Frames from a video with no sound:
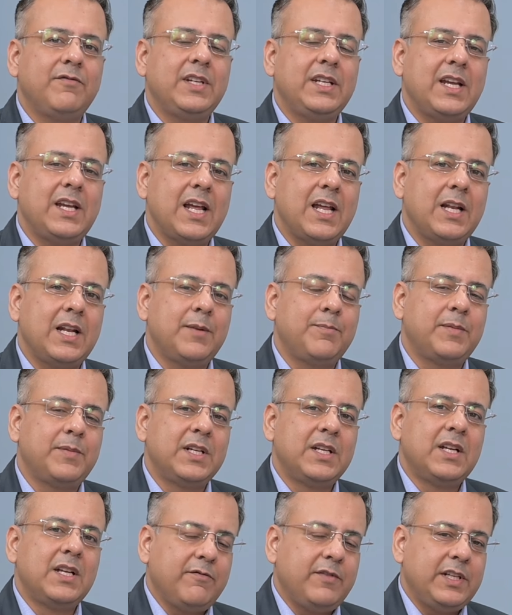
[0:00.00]

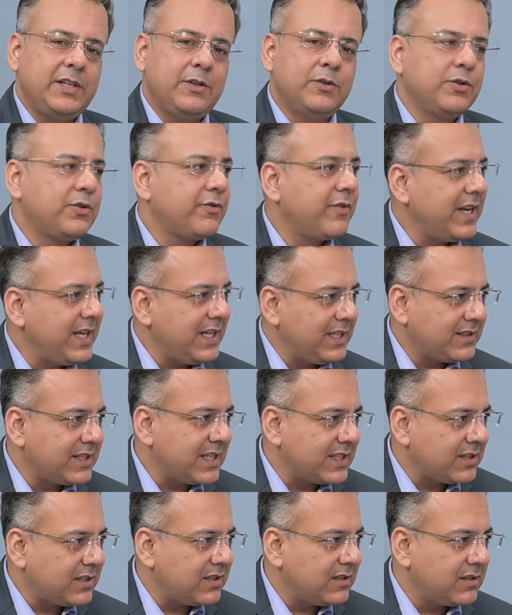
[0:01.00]
We do training
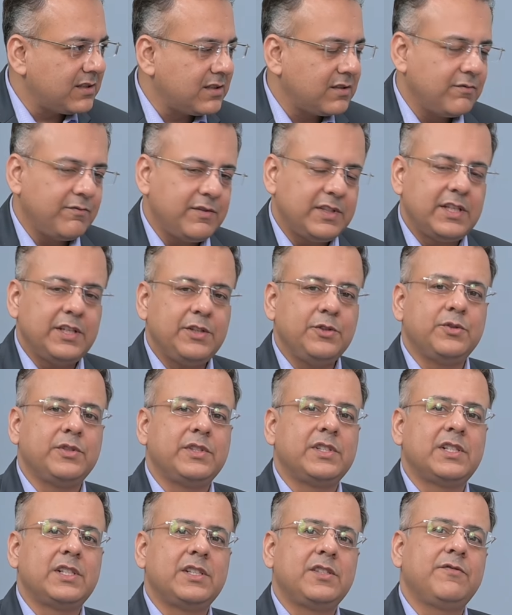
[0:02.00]
sessions with the
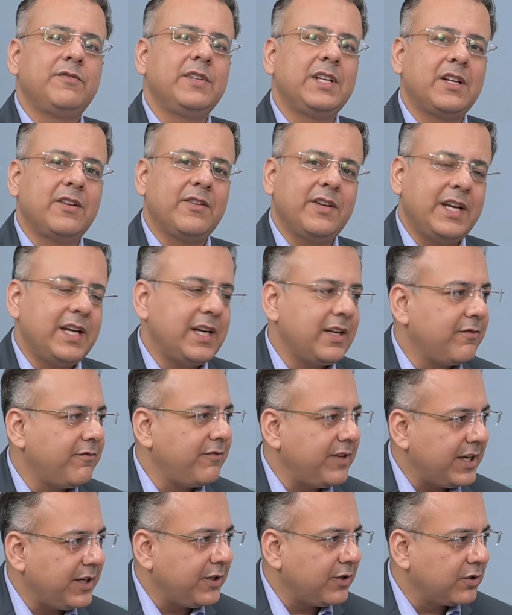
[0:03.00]
users. We create
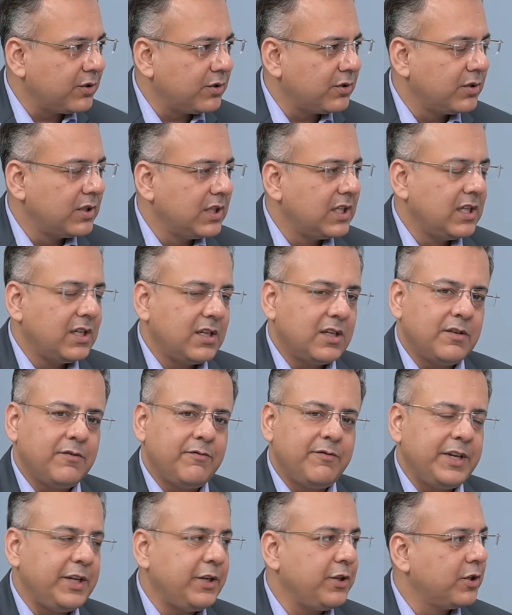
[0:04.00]
video
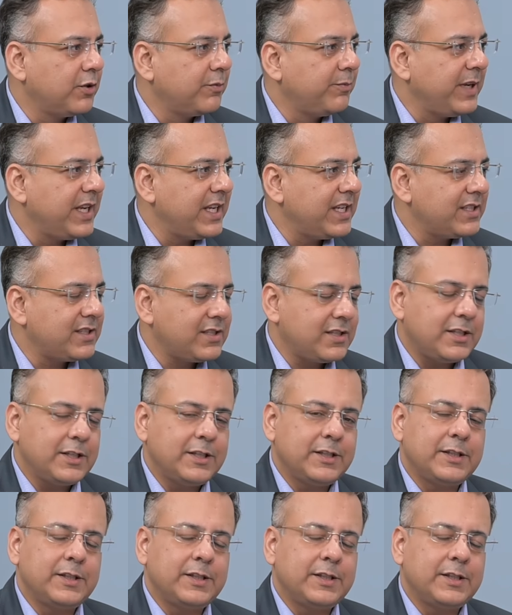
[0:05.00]
based